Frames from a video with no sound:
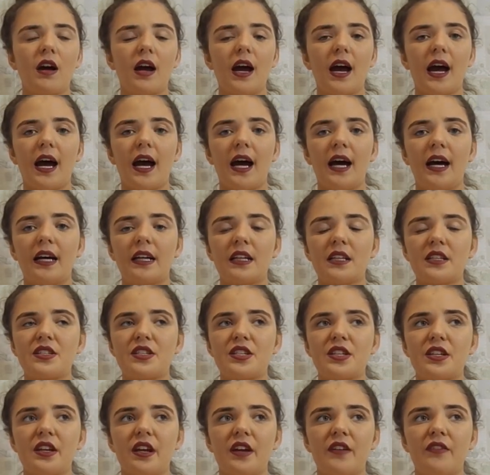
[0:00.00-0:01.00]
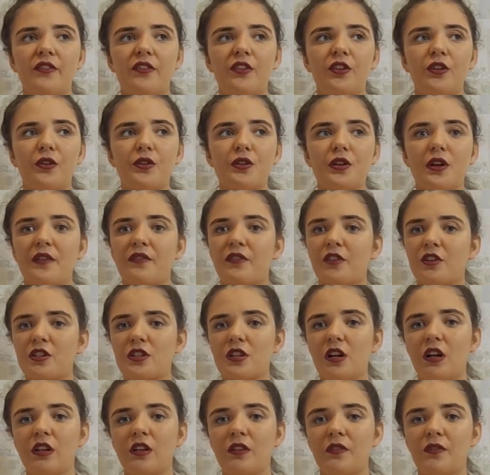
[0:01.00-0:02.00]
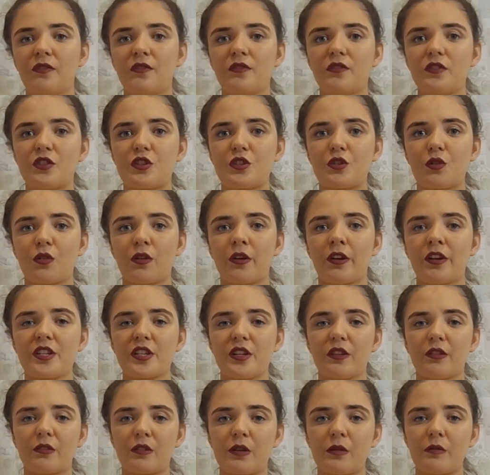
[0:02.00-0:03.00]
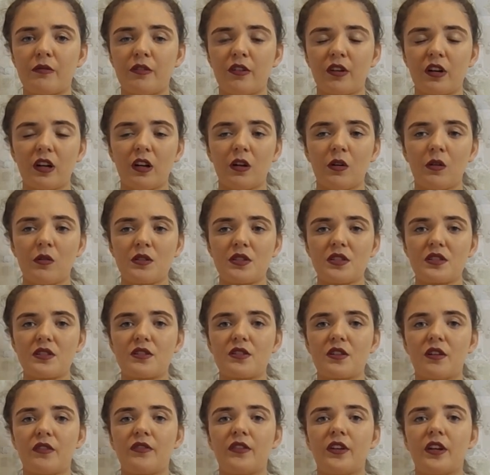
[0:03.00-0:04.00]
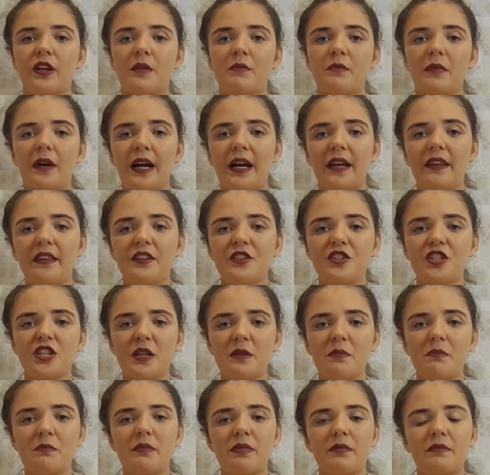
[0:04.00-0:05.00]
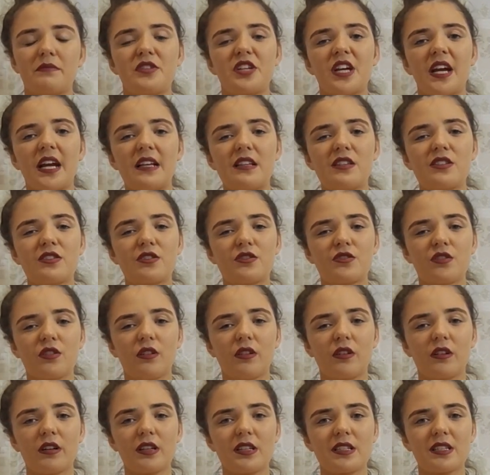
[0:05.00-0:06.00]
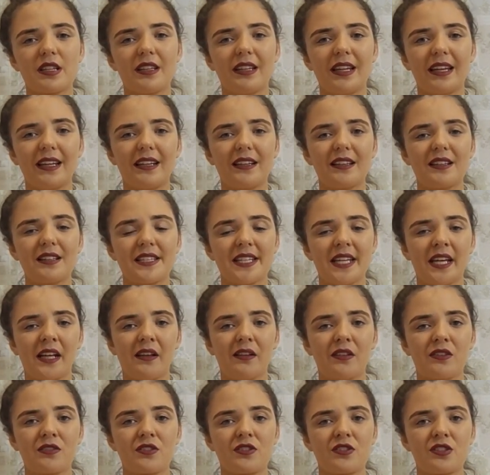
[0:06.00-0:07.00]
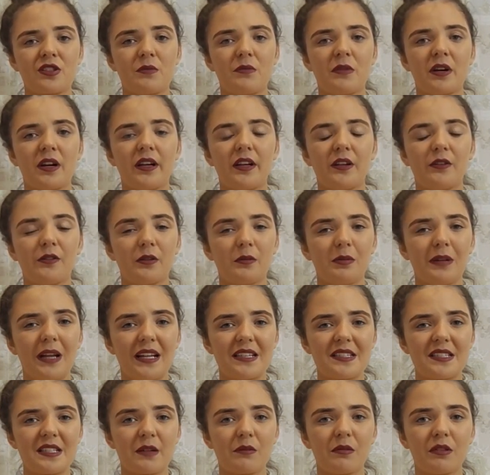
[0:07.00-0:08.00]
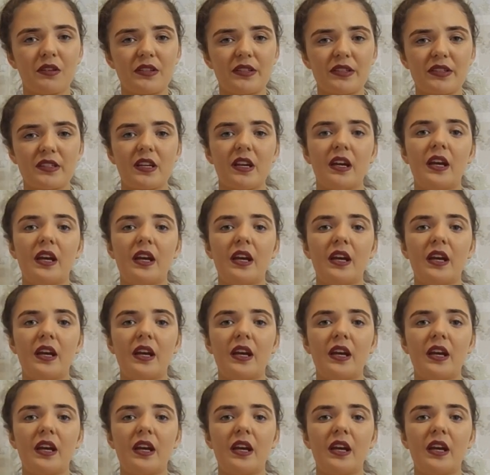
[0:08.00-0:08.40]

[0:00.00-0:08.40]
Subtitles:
And if there's not enough storage in the room for clothes and stuff, you can buy the cheap chest of drawers in like Deals or somewhere, you know, the plastic ones,